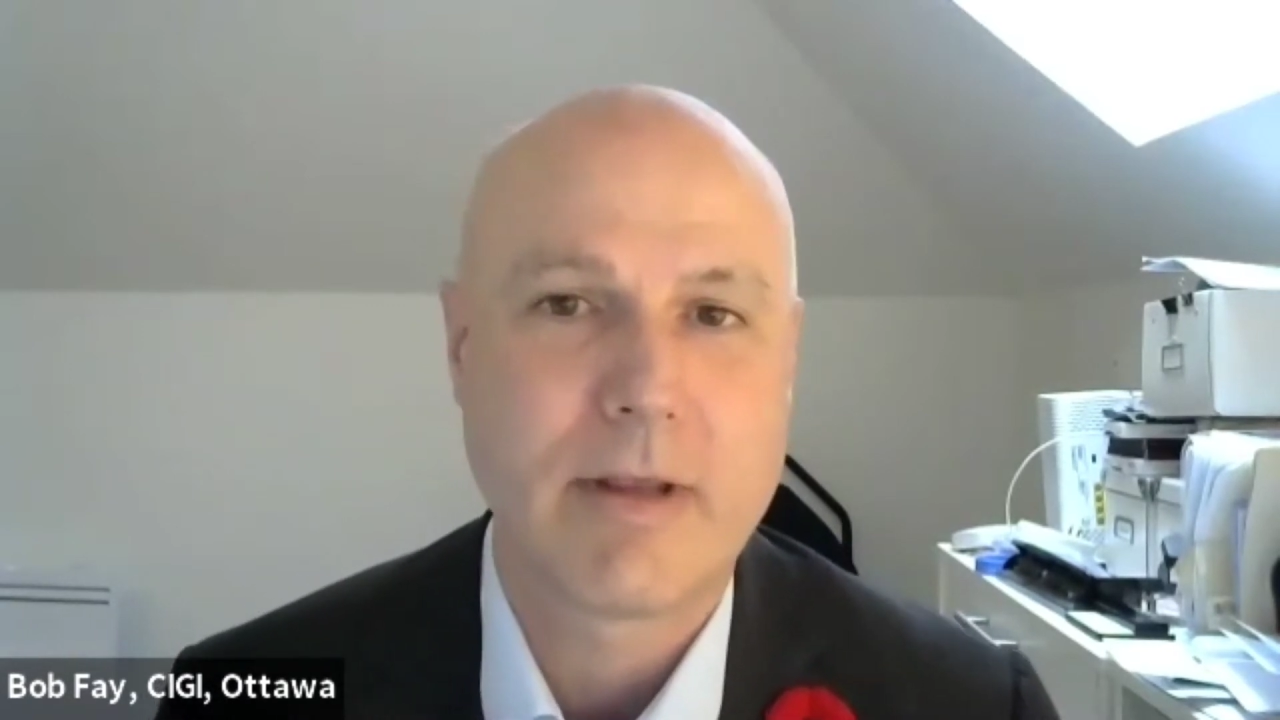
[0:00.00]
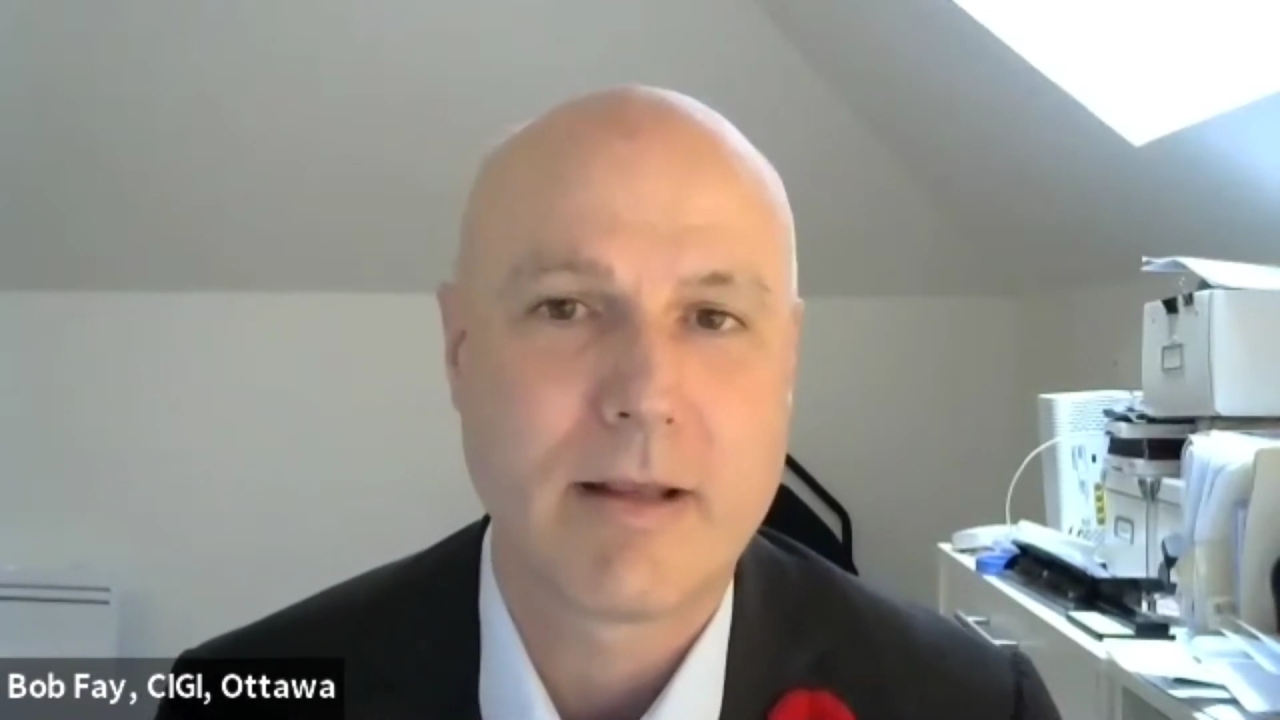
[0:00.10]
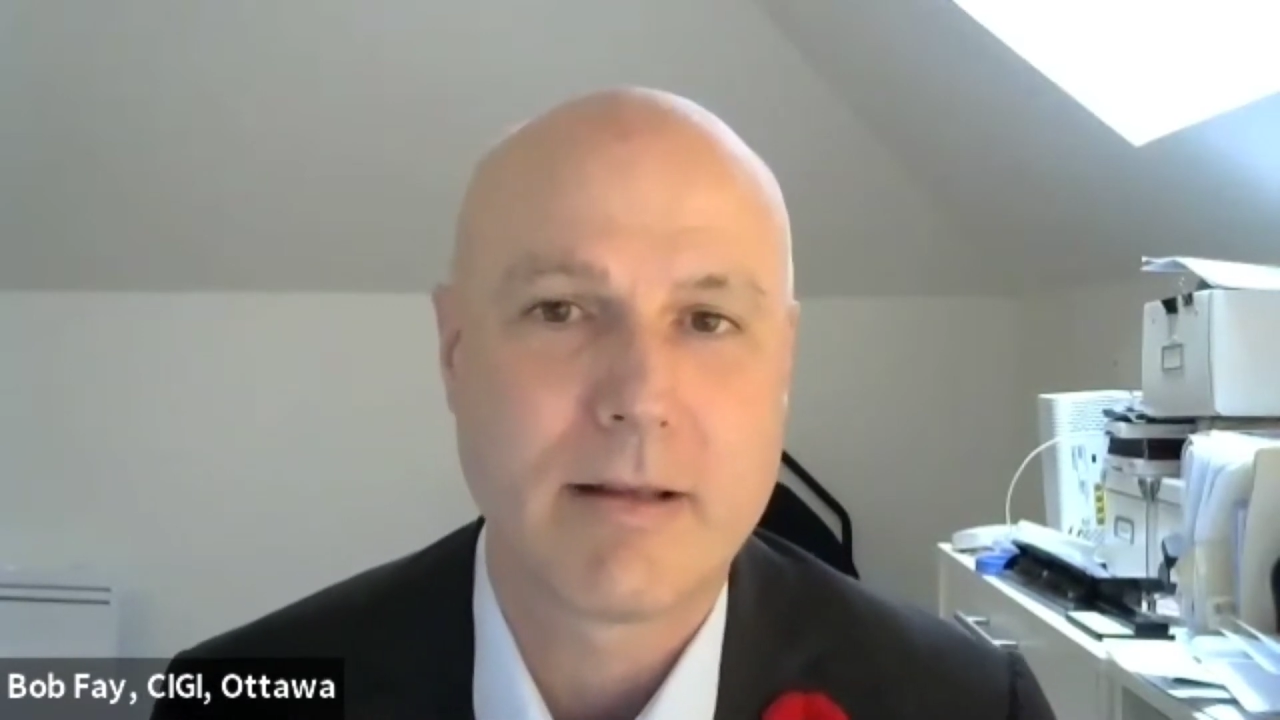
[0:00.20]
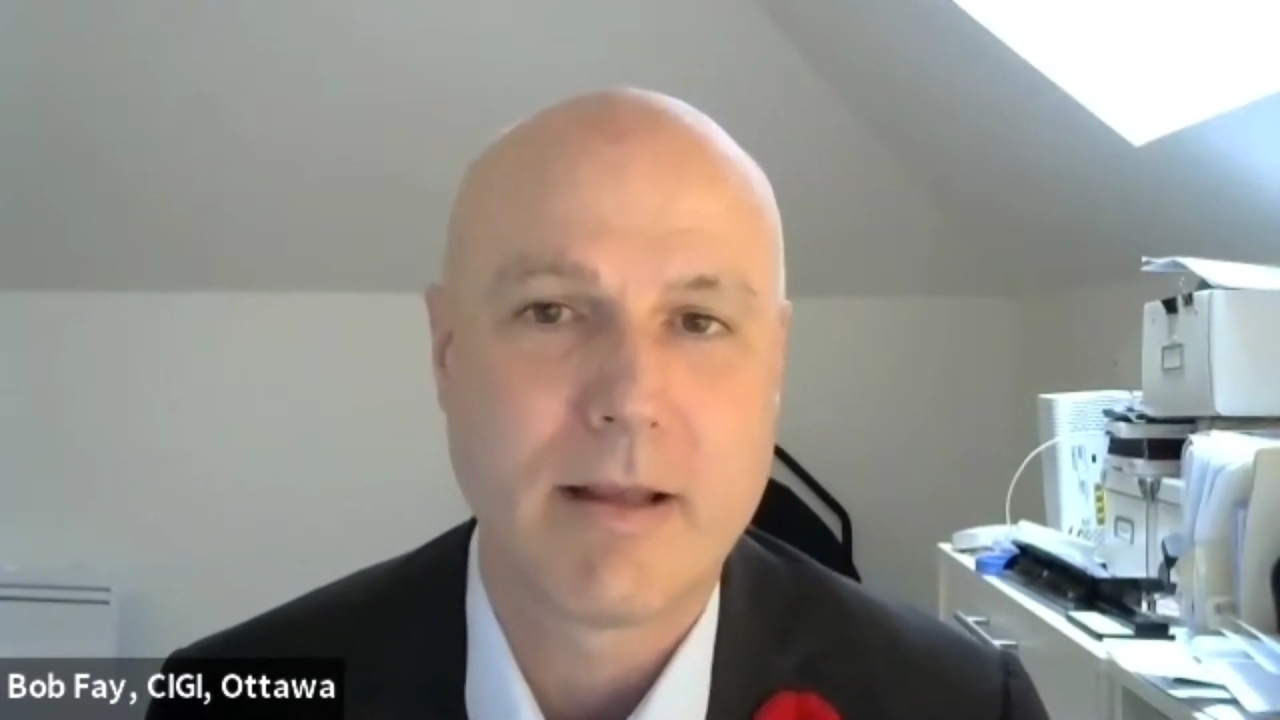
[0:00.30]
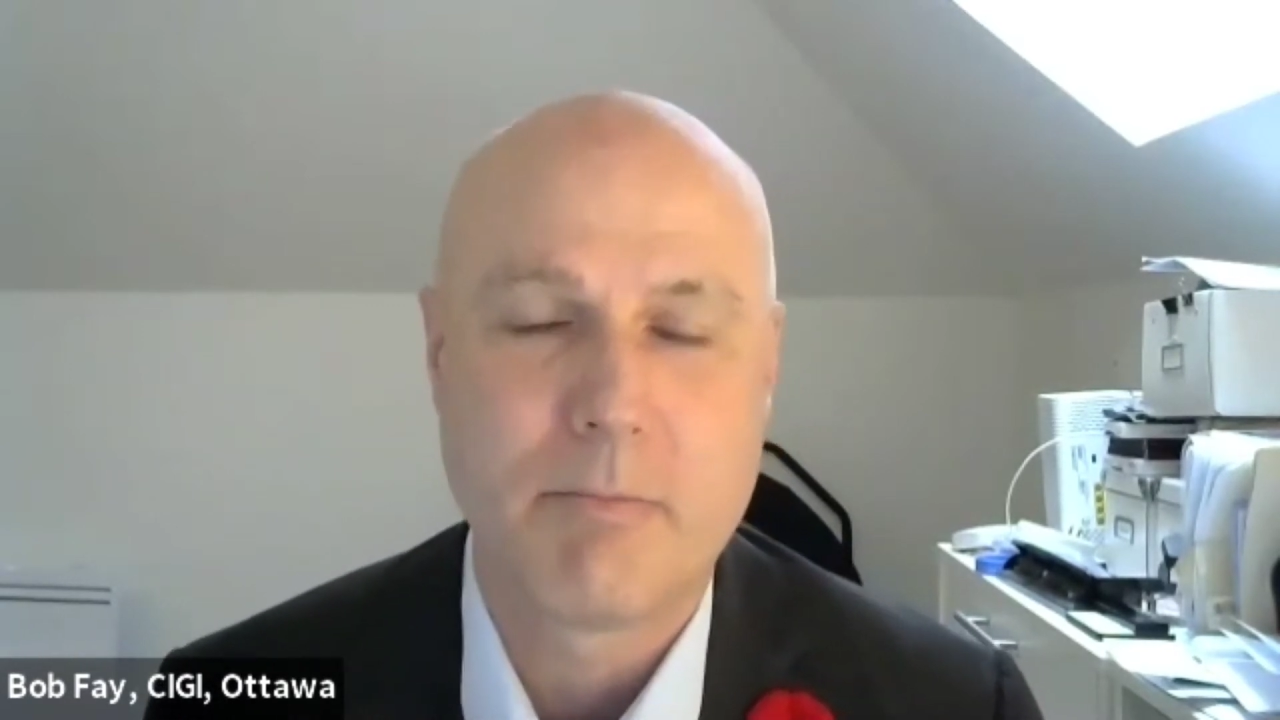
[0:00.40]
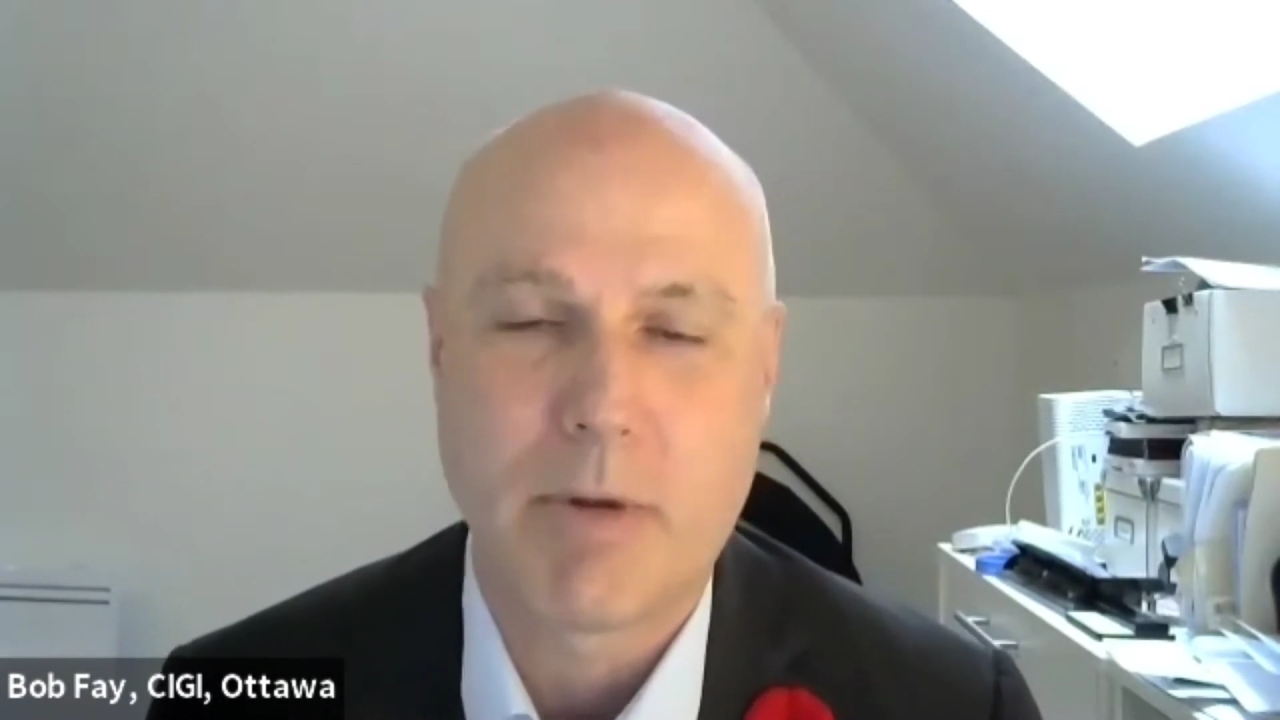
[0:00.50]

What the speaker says: a